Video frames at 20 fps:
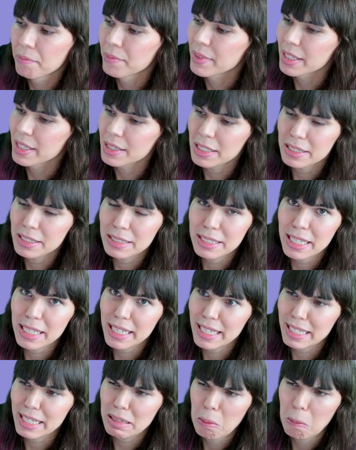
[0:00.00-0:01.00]
let's
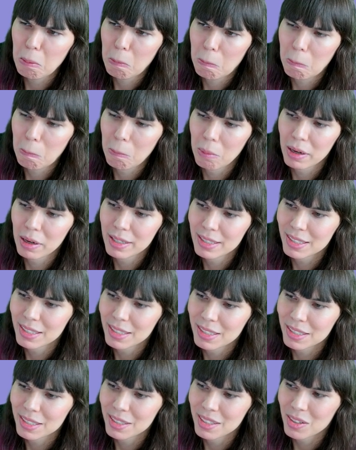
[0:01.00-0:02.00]
say
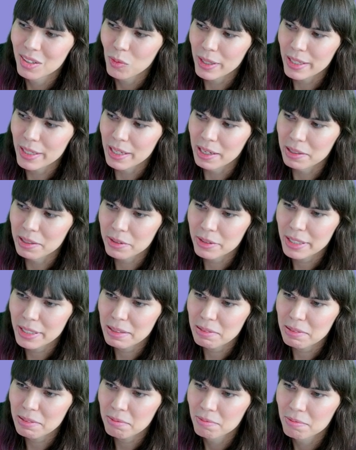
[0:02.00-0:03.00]

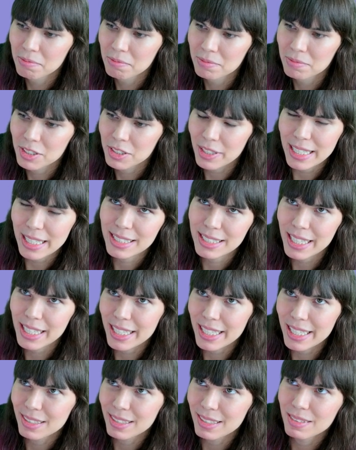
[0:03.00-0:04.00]
100. So that's
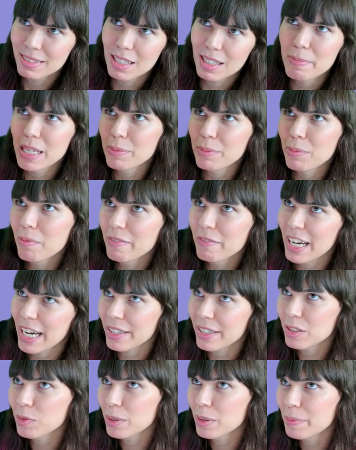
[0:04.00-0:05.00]
like the minimum
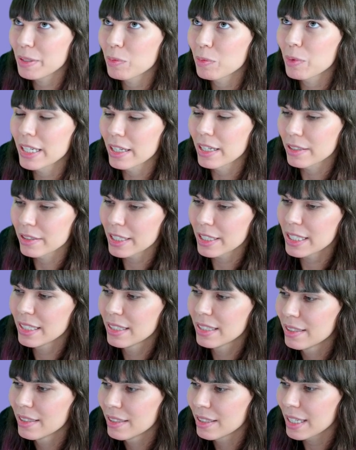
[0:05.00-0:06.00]
value would be 100.
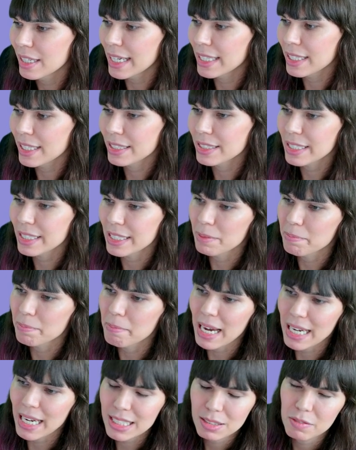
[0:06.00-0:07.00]
And let's say the
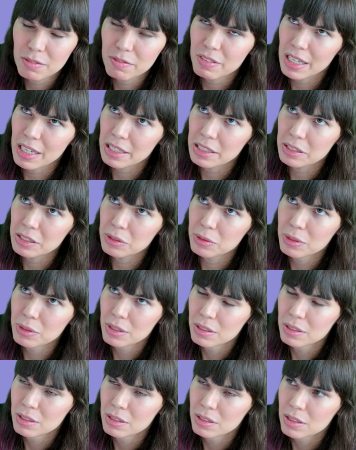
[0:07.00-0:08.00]
maximum value
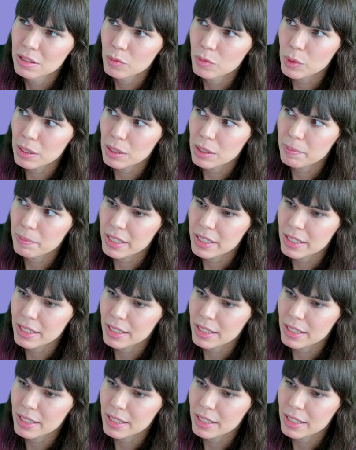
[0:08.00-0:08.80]
would be